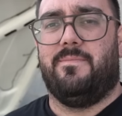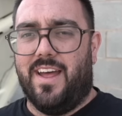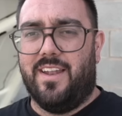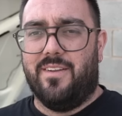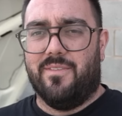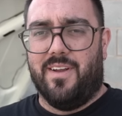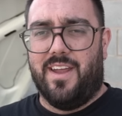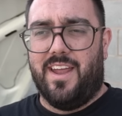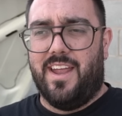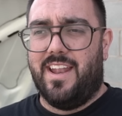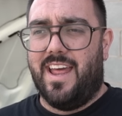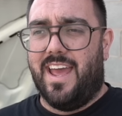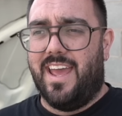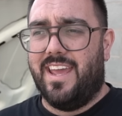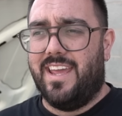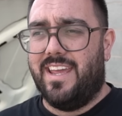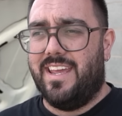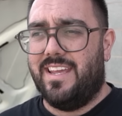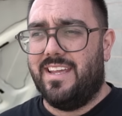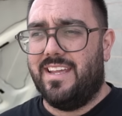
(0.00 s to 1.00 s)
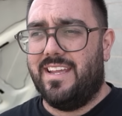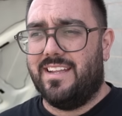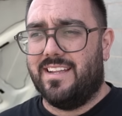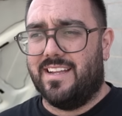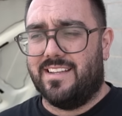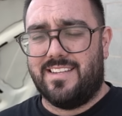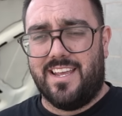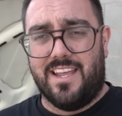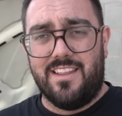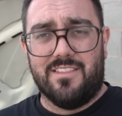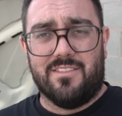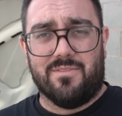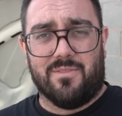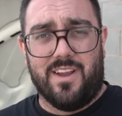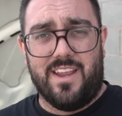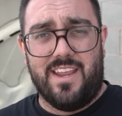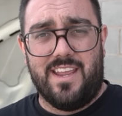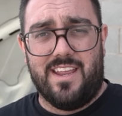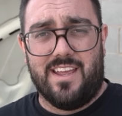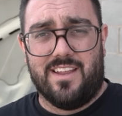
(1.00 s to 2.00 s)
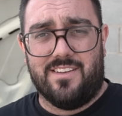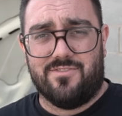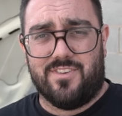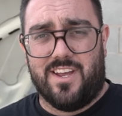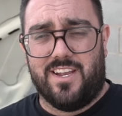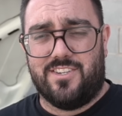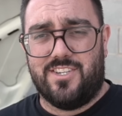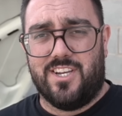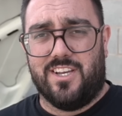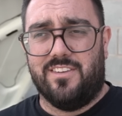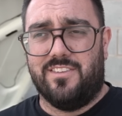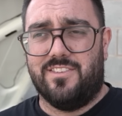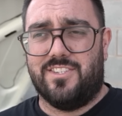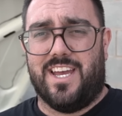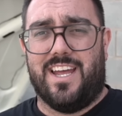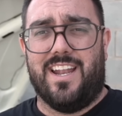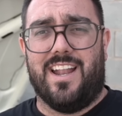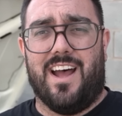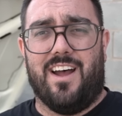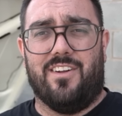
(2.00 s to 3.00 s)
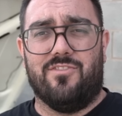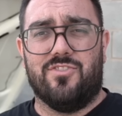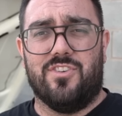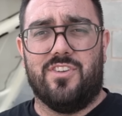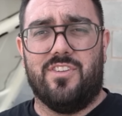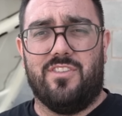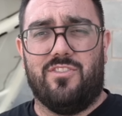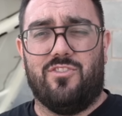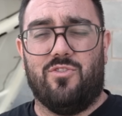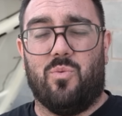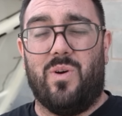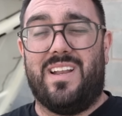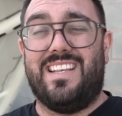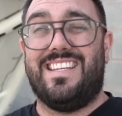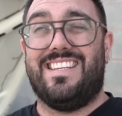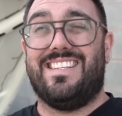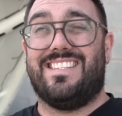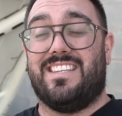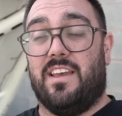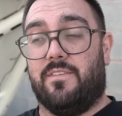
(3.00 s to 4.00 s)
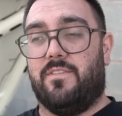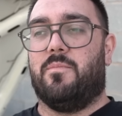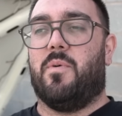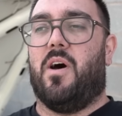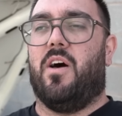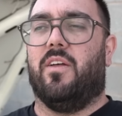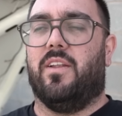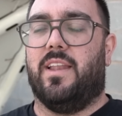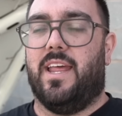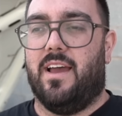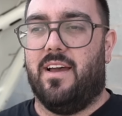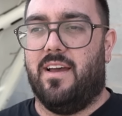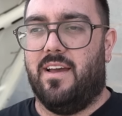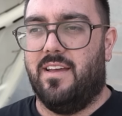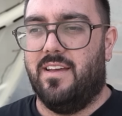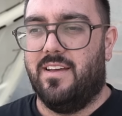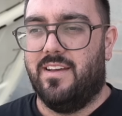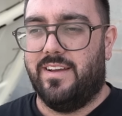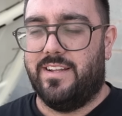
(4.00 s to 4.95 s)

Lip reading: And it ran a 10.3 drag challenge at 127 mile an hour.